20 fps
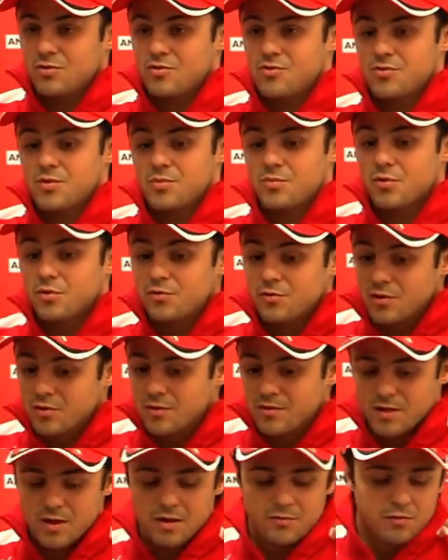to improve
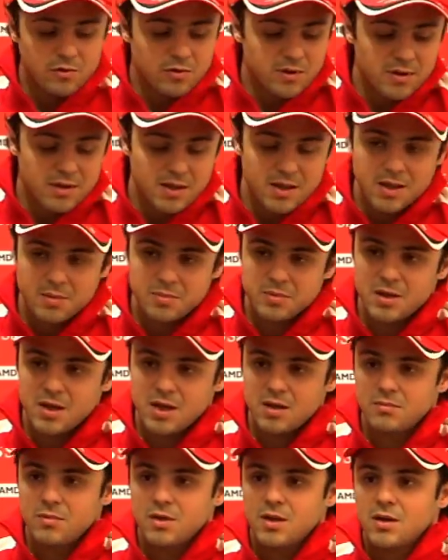yourself looking the lap
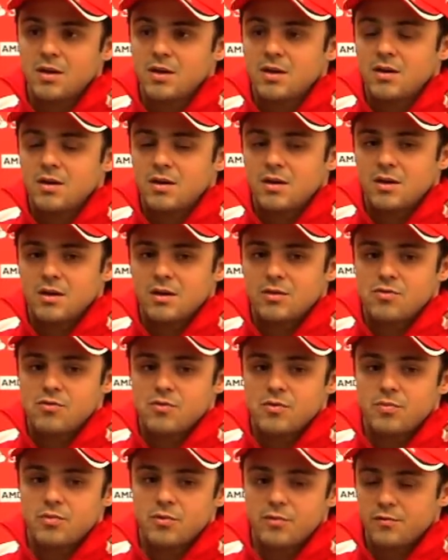time, to
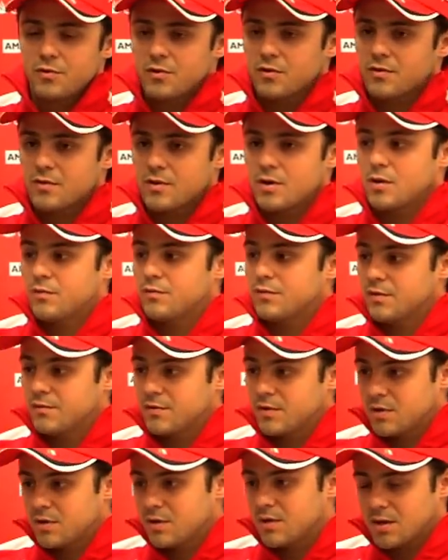improve yourself
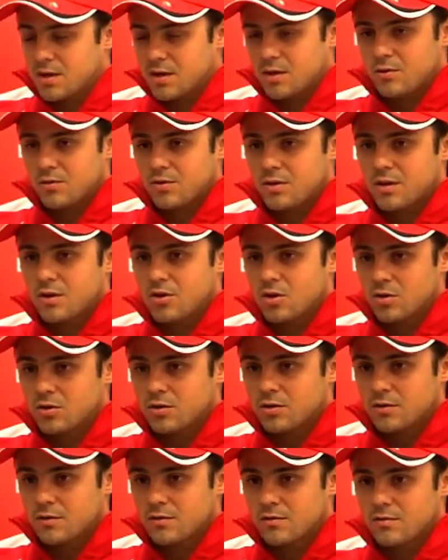even looking the
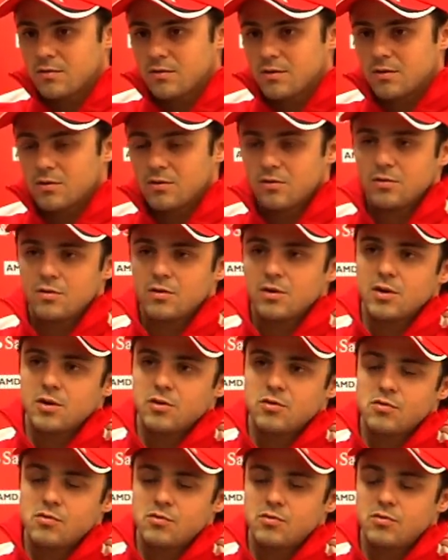others, you know,
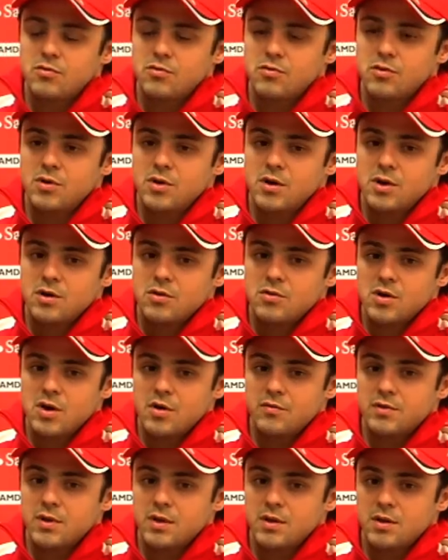to
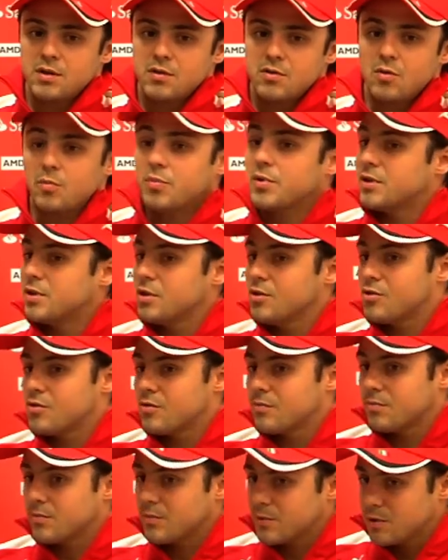have the
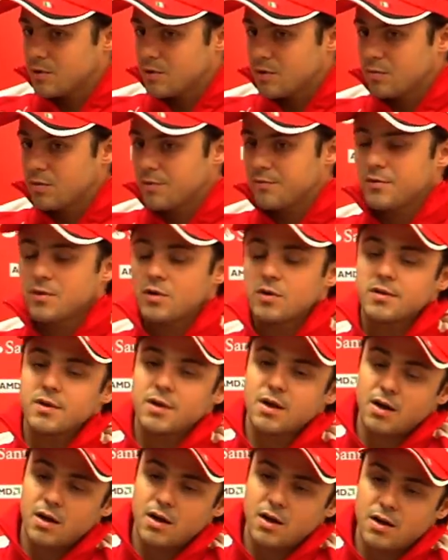competition, you know, with the other
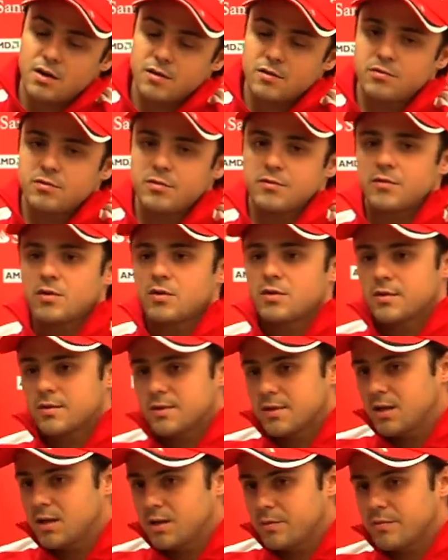cars, with the other
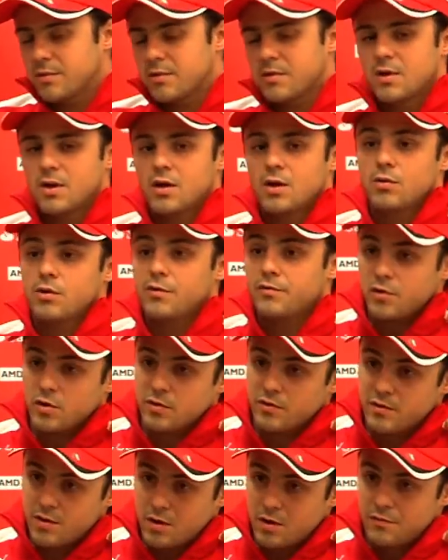teams, with
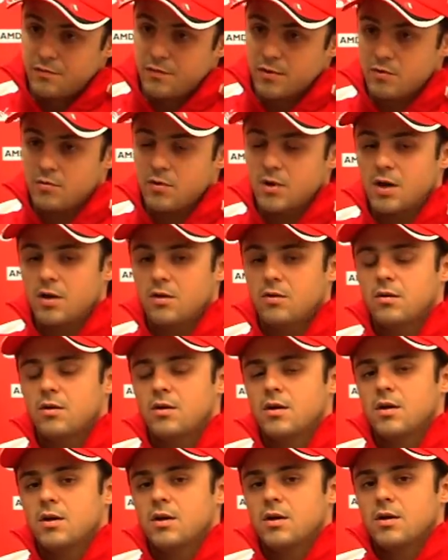yourself as
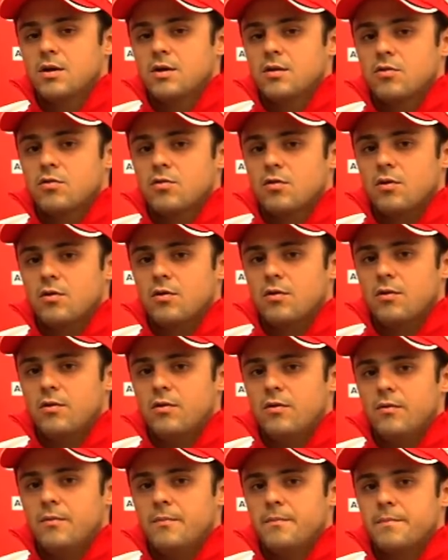well.
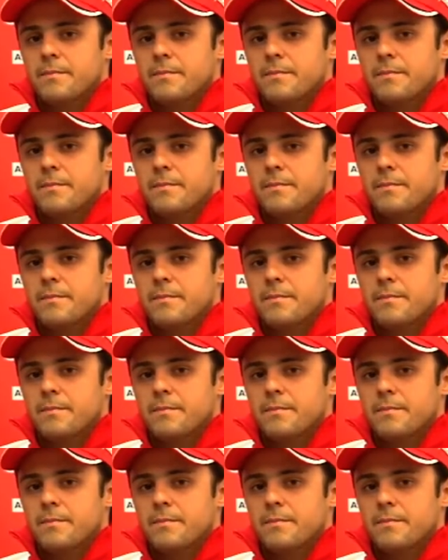So